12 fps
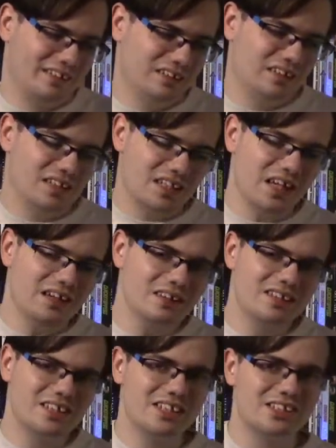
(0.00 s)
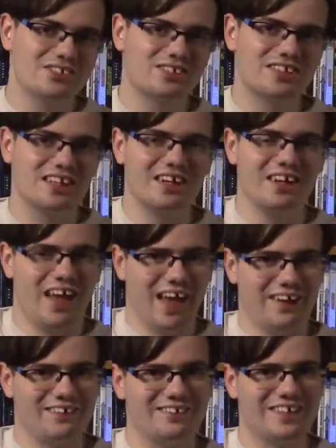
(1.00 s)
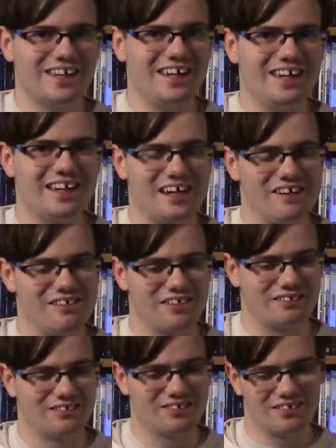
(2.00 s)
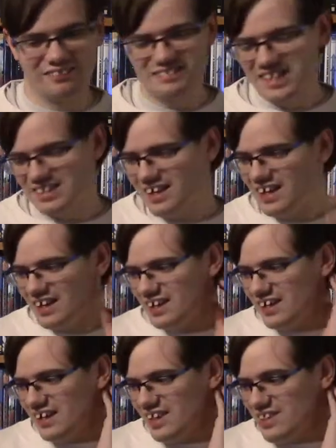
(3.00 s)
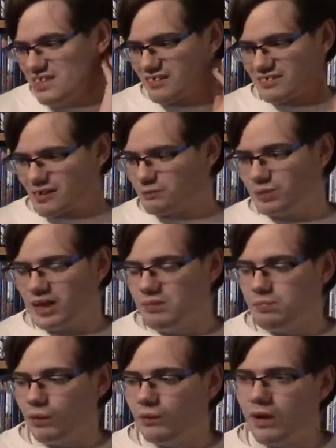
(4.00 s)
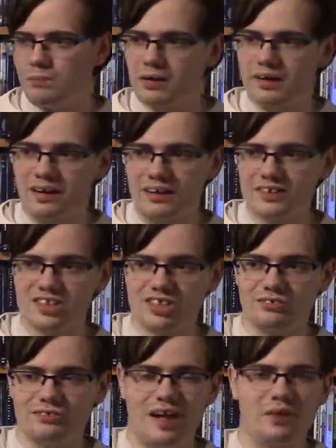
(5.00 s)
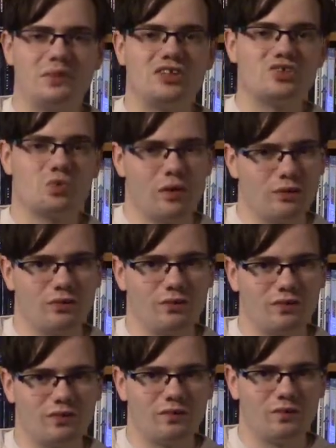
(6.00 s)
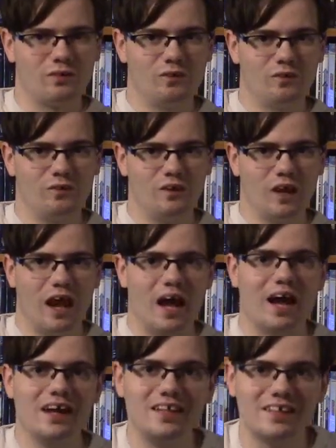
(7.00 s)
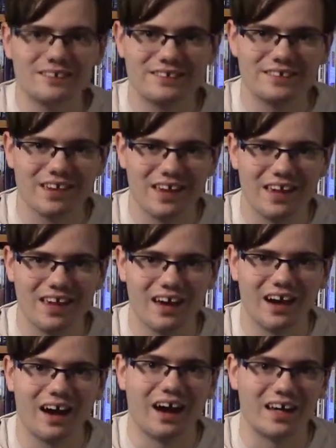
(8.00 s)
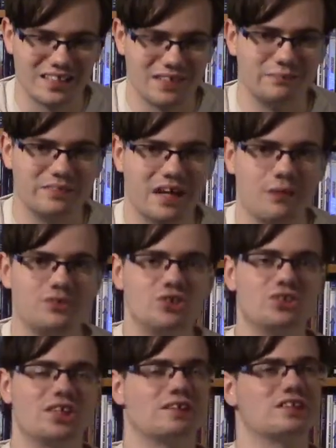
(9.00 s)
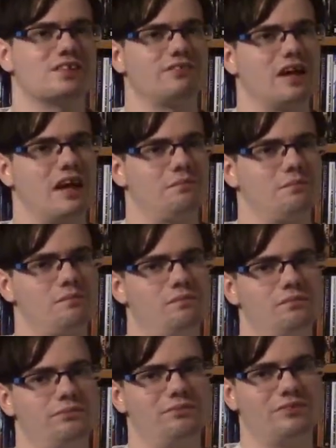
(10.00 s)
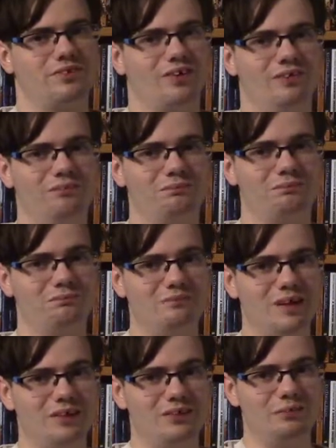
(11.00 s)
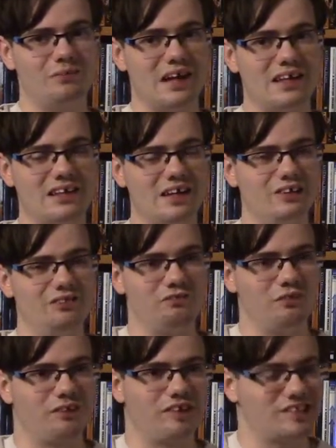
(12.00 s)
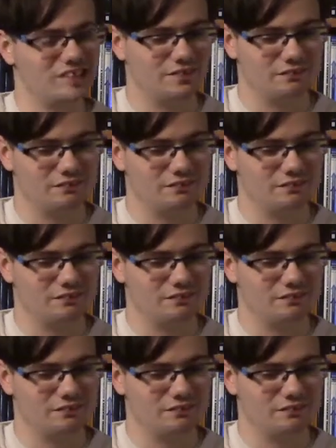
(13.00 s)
Sandy is just an entertaining character. I mean, there are people up on Instagram and Twitter, and yes, I sometimes use Instagram. Don't mellow my yellow for it.